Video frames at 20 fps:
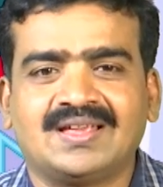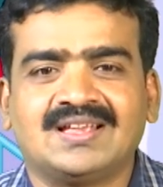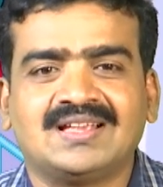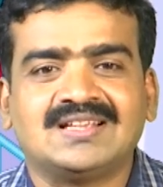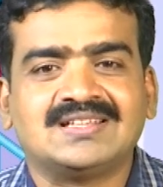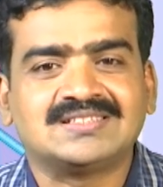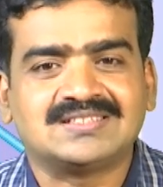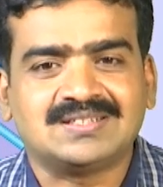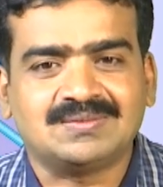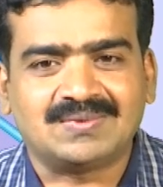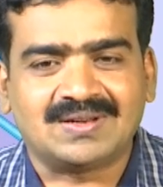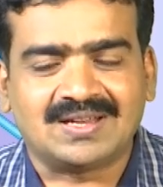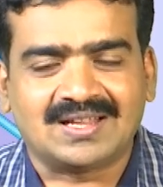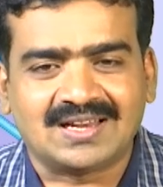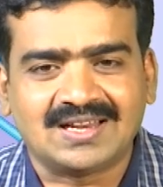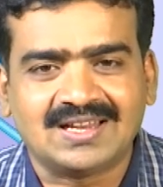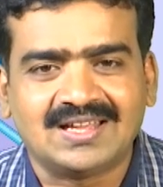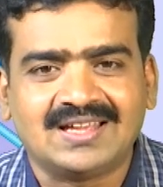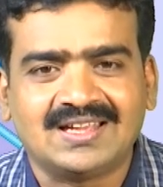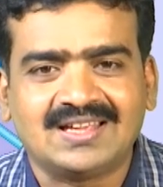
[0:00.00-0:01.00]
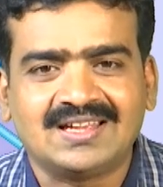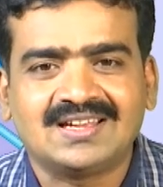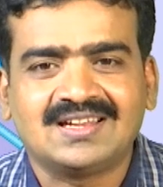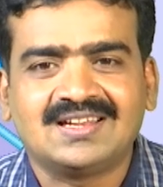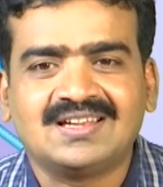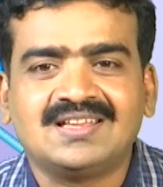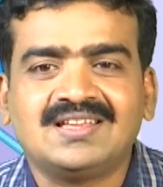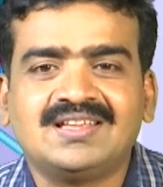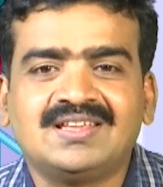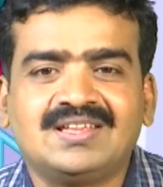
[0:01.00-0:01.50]
Similarly,
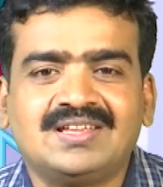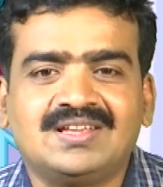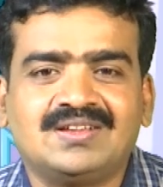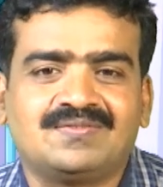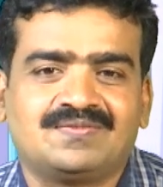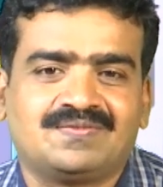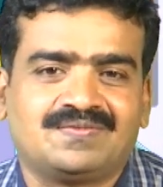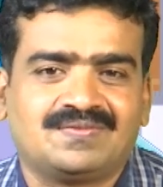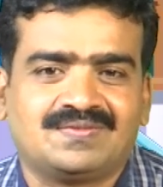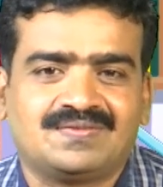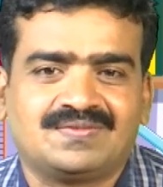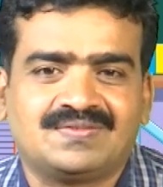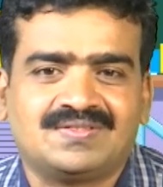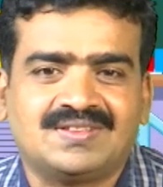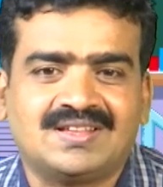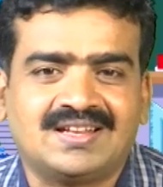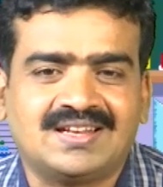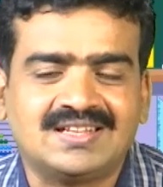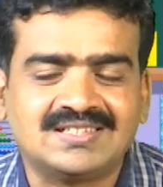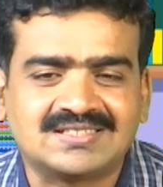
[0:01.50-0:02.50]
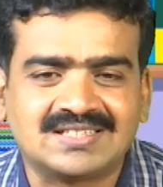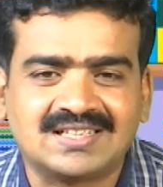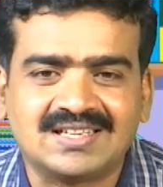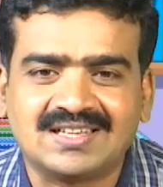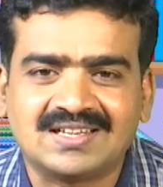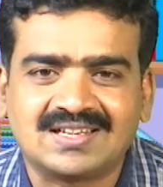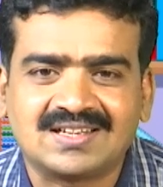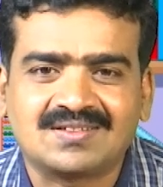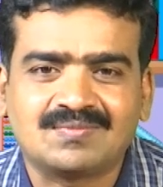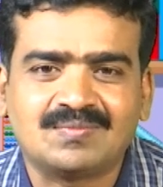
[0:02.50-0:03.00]
if there is a
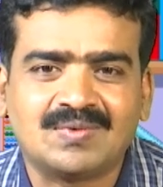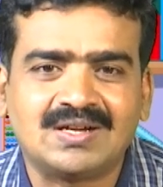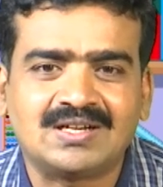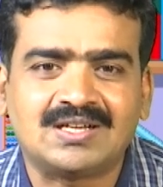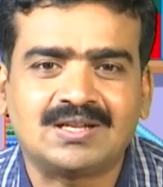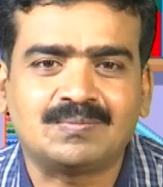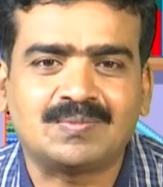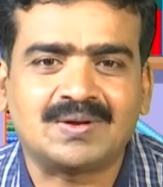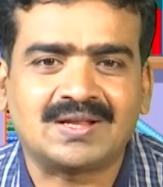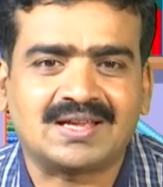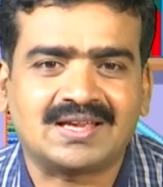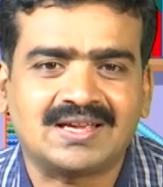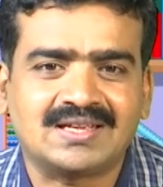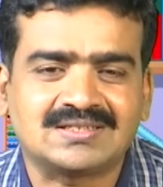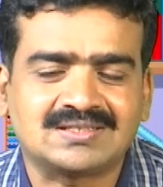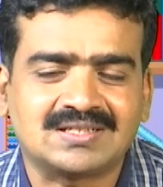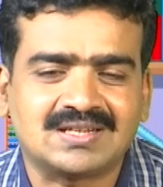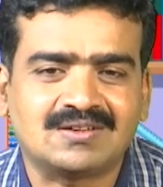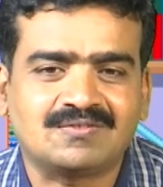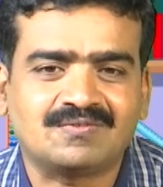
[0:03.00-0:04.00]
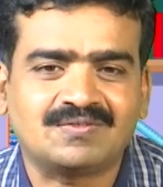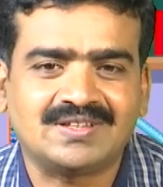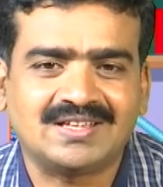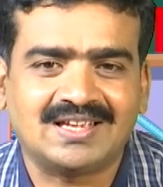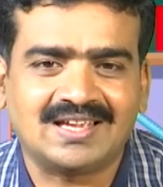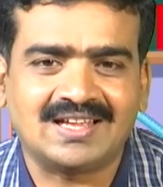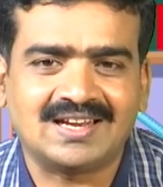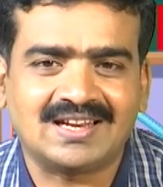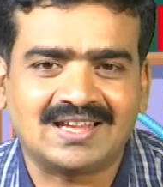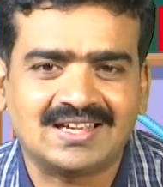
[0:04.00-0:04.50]
multiplication of
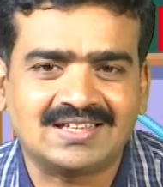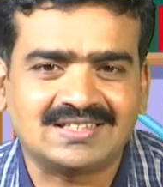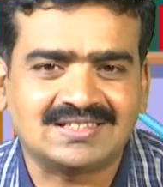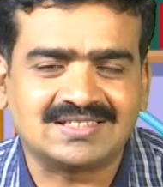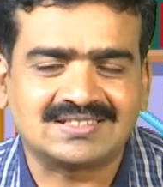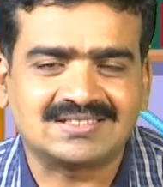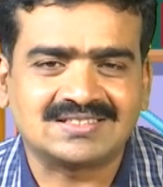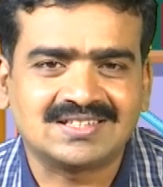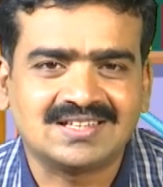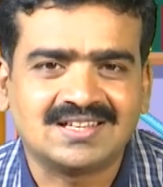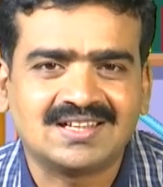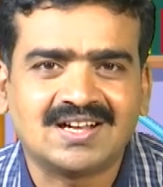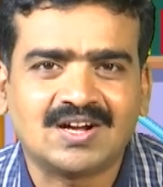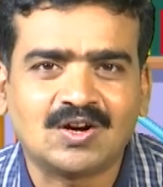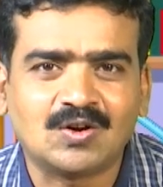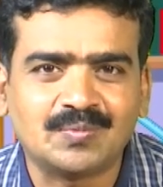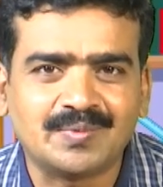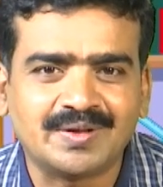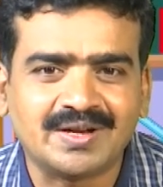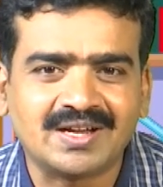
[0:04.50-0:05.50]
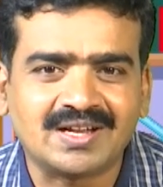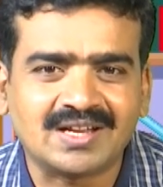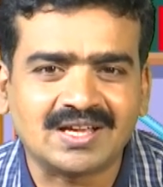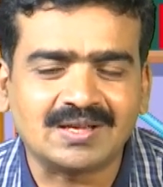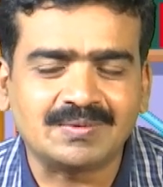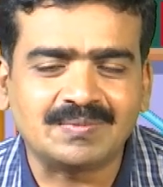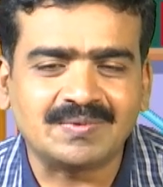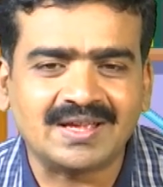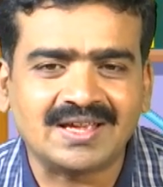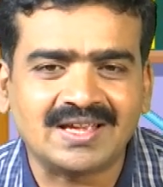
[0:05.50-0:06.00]
a like this, how many
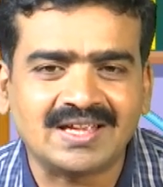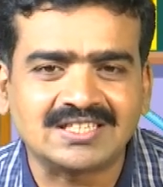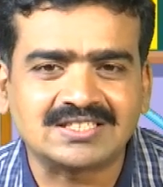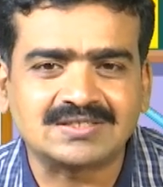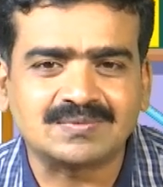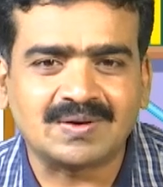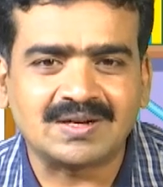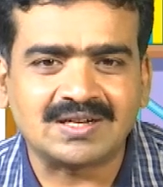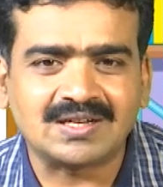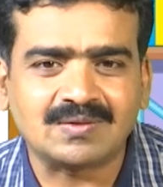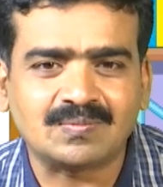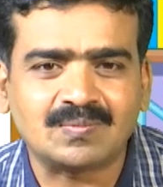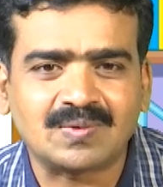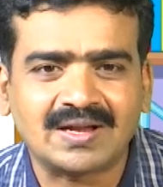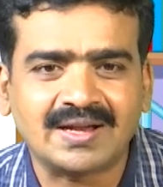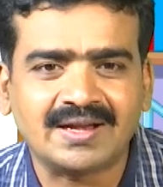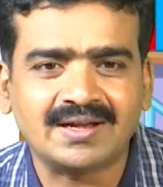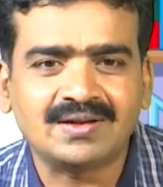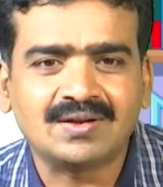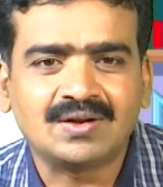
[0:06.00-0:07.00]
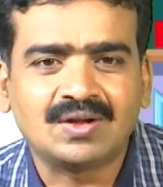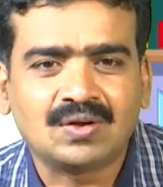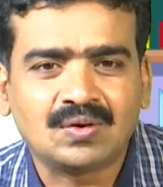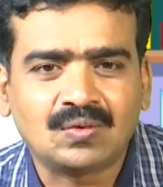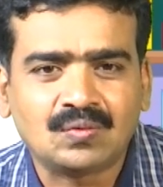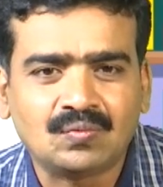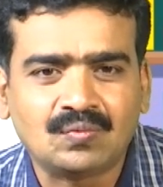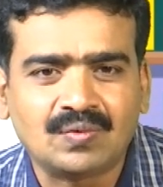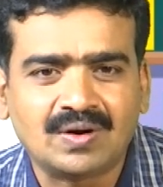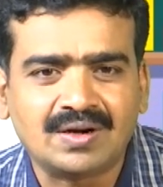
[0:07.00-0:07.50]
times a is multiplied?
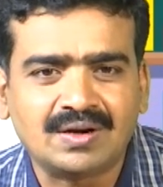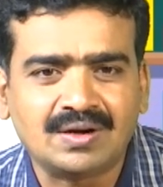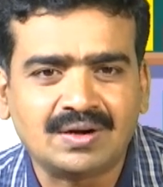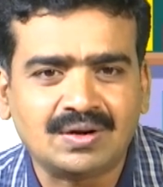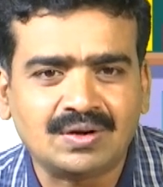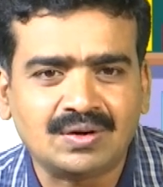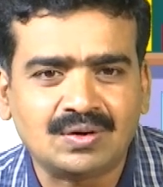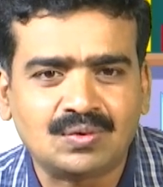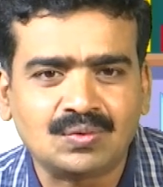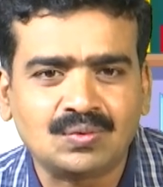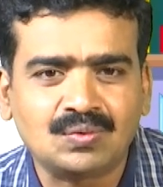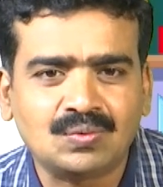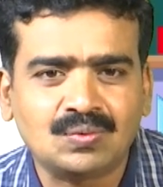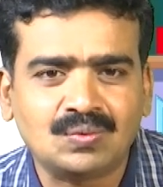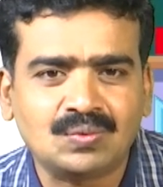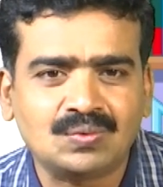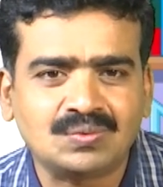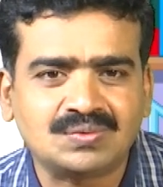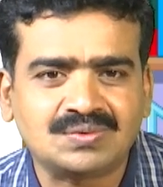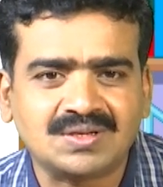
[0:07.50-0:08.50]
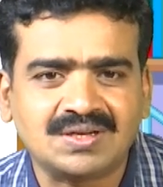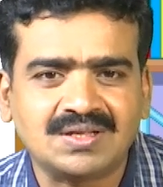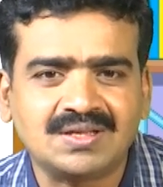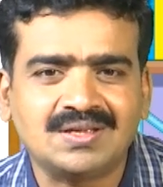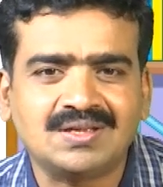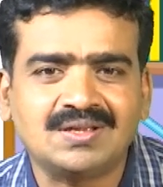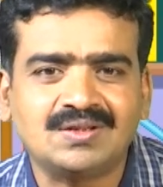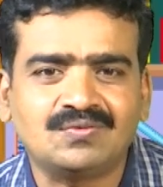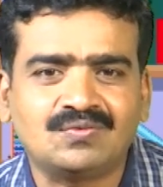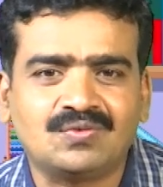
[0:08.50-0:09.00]
1, 2,
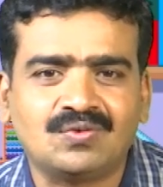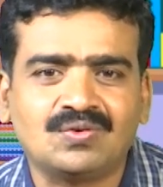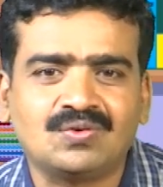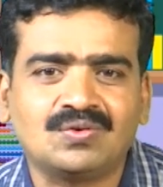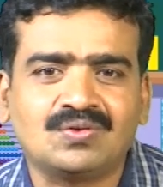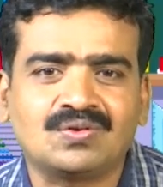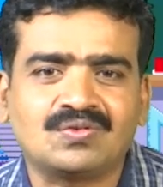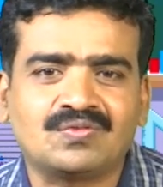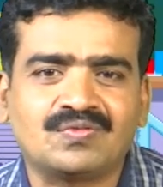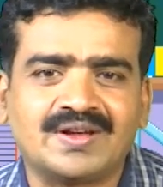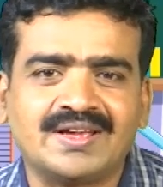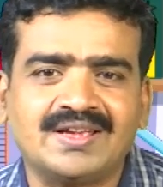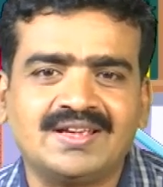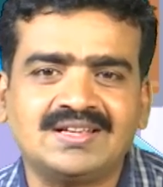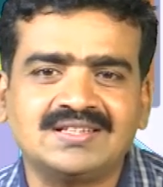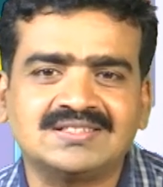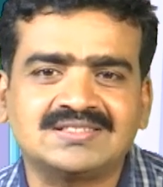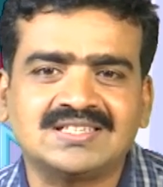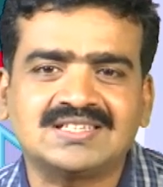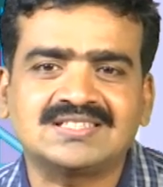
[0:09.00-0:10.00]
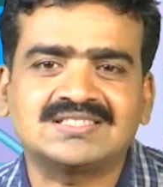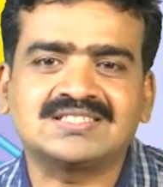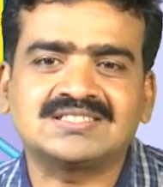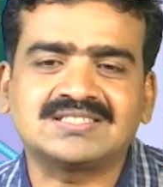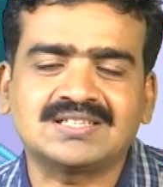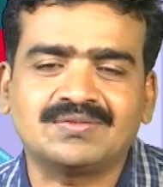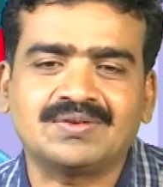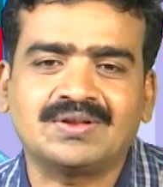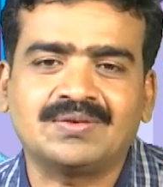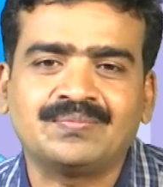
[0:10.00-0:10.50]
3, 4, 5, 6,
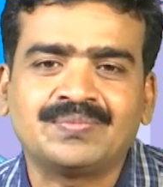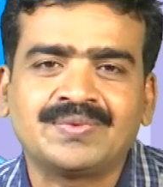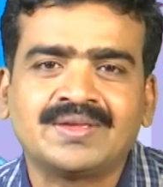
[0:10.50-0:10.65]
7.